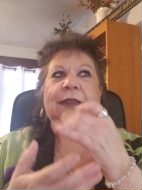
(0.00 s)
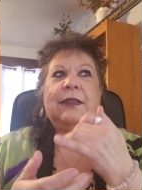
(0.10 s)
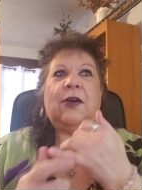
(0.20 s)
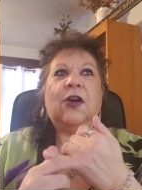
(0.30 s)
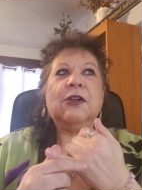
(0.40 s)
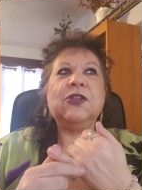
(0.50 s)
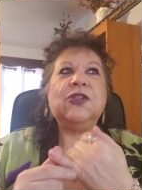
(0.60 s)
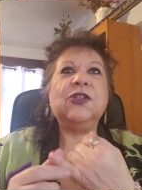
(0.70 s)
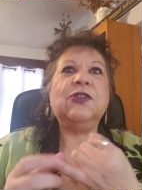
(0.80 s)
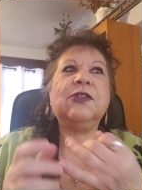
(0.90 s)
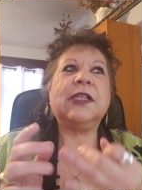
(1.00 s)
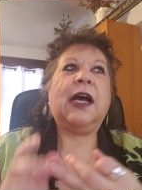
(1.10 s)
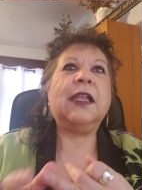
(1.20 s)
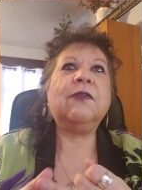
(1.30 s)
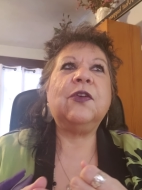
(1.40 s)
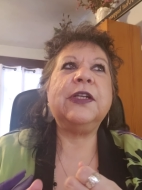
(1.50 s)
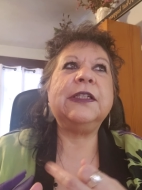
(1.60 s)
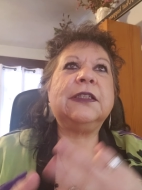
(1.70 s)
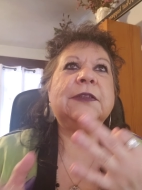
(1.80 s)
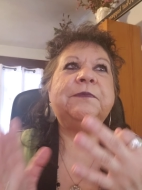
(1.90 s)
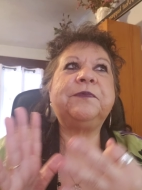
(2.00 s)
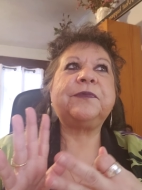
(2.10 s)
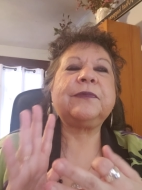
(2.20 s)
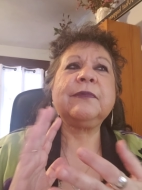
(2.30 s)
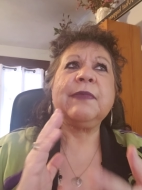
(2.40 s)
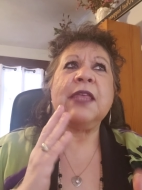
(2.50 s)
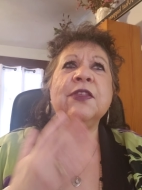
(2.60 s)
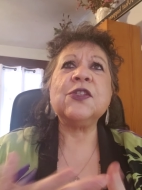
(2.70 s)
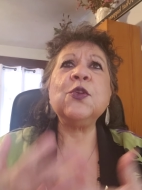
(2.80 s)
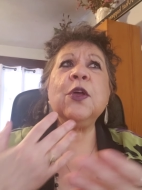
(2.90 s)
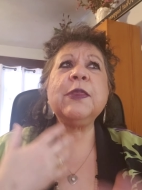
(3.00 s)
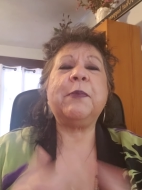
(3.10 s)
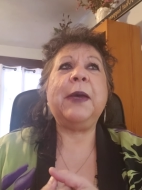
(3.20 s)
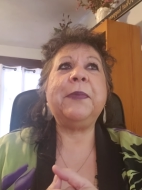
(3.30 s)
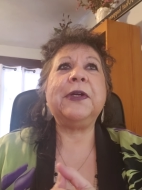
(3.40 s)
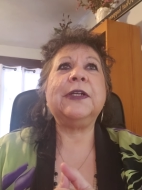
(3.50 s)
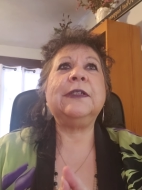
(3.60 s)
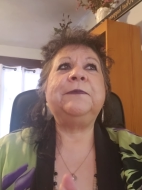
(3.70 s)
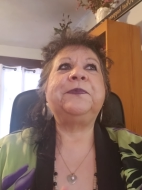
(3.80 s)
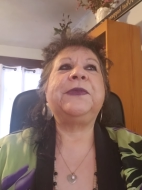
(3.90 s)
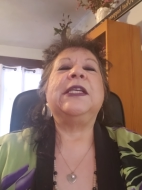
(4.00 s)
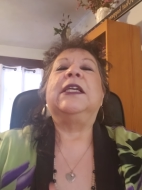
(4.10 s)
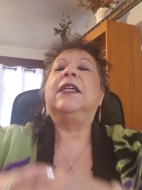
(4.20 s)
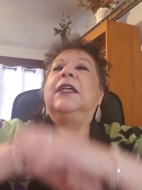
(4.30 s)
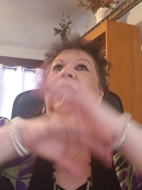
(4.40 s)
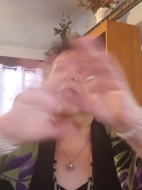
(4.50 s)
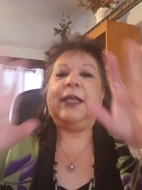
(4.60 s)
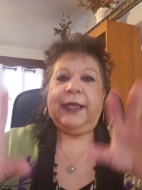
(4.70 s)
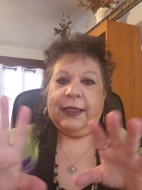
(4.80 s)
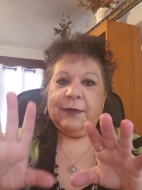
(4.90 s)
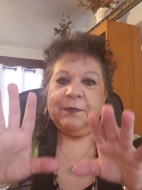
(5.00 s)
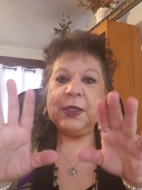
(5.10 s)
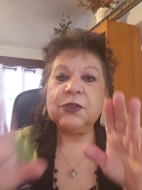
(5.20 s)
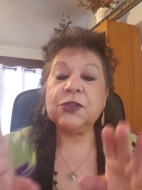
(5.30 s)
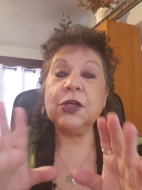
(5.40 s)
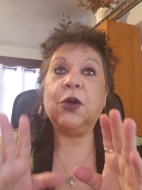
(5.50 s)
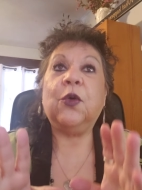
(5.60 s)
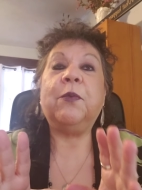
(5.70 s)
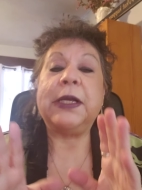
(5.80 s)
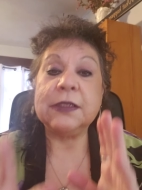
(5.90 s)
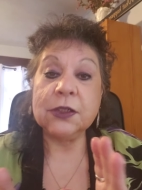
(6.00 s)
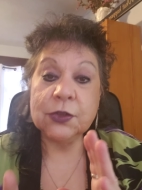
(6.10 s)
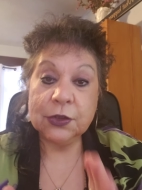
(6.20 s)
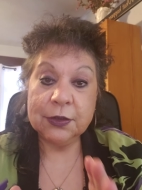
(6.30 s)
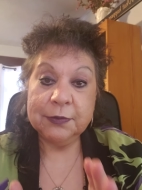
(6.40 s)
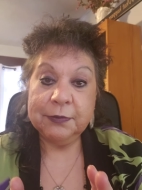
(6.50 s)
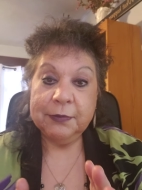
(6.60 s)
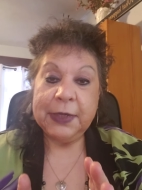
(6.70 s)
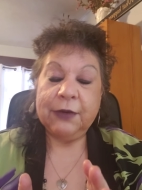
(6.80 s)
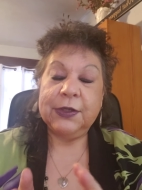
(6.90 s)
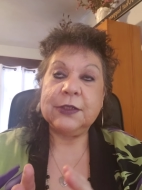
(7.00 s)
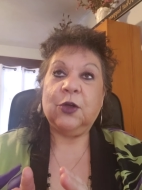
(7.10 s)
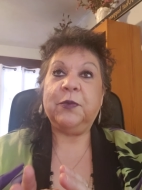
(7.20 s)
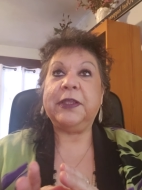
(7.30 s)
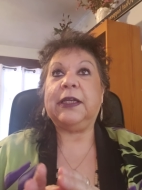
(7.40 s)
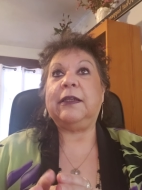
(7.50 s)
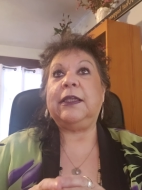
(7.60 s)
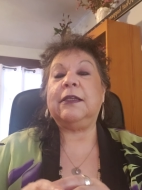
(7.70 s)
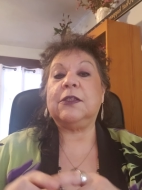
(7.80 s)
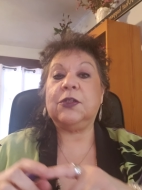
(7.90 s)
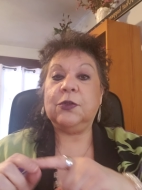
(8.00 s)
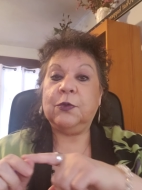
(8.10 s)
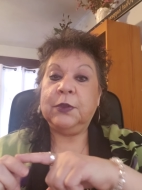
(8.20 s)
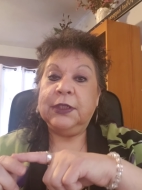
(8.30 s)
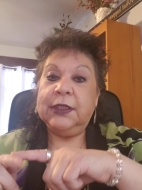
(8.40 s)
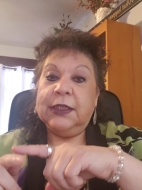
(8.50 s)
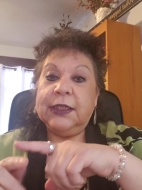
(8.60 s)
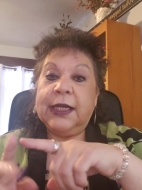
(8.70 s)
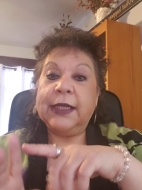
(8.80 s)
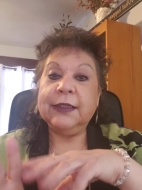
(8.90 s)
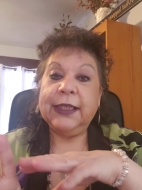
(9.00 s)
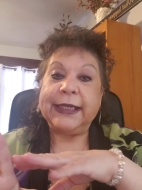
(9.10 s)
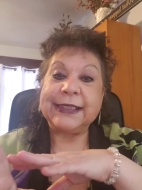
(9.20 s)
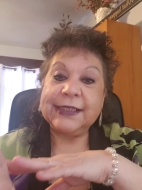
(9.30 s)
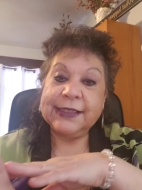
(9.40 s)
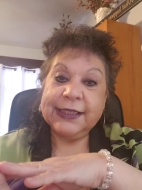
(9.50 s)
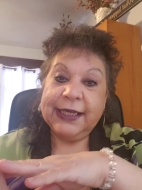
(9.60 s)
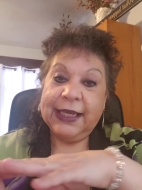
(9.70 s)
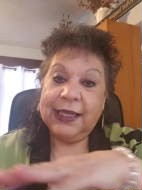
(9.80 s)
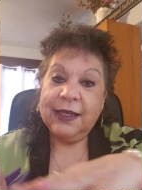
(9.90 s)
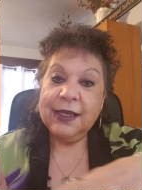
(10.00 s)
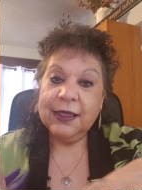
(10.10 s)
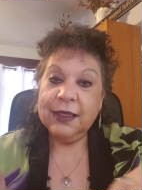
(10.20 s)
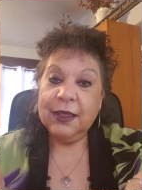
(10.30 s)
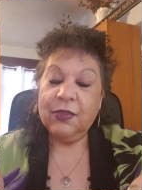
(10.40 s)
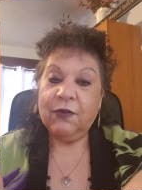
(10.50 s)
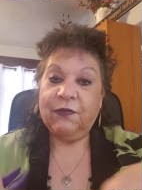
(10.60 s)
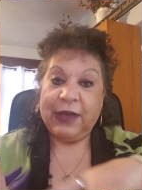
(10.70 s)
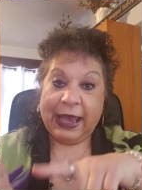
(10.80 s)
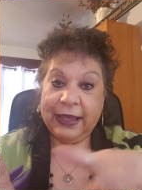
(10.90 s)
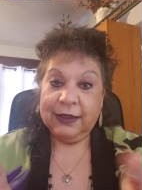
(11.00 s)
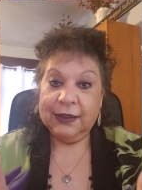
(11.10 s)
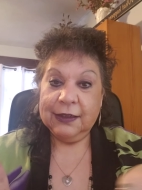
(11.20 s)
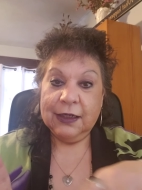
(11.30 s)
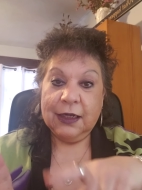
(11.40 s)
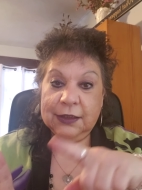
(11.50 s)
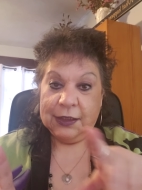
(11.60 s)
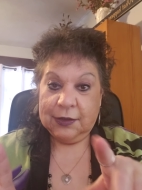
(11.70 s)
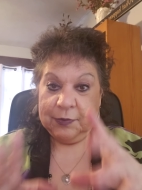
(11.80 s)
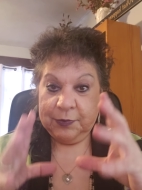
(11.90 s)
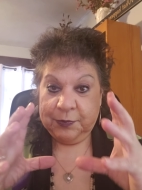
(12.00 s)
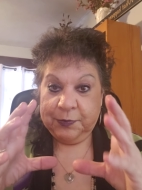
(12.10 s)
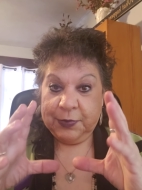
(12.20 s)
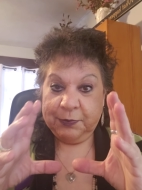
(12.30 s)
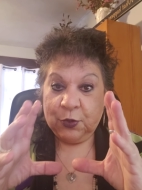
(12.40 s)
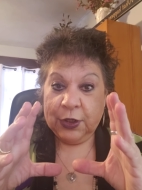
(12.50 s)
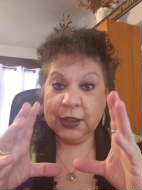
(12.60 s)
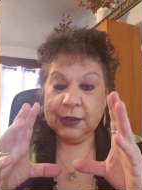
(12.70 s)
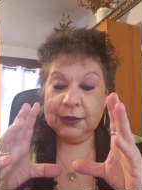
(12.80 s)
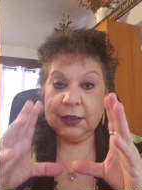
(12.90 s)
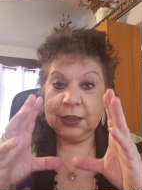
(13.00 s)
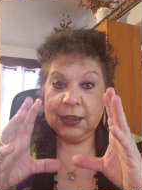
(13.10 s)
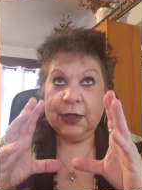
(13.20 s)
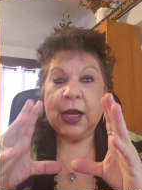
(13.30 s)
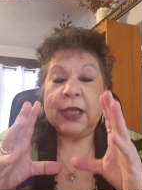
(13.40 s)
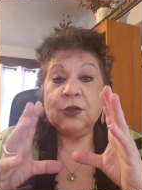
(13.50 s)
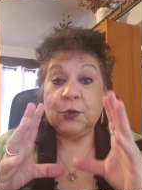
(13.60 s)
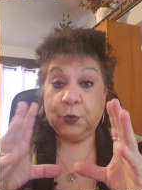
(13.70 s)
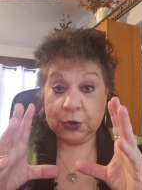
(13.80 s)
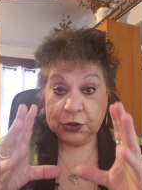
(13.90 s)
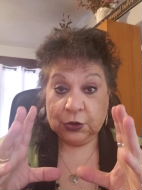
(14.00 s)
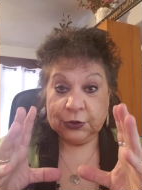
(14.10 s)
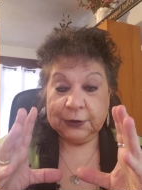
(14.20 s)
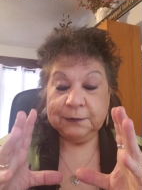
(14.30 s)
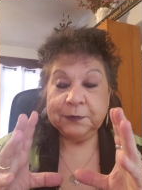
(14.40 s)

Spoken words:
the orange juice, the olive oil, the salt, the pepper. Okay, and so my sister Mary told me that I needed to kind of like skin the fat on the pork. I used a pork shoulder.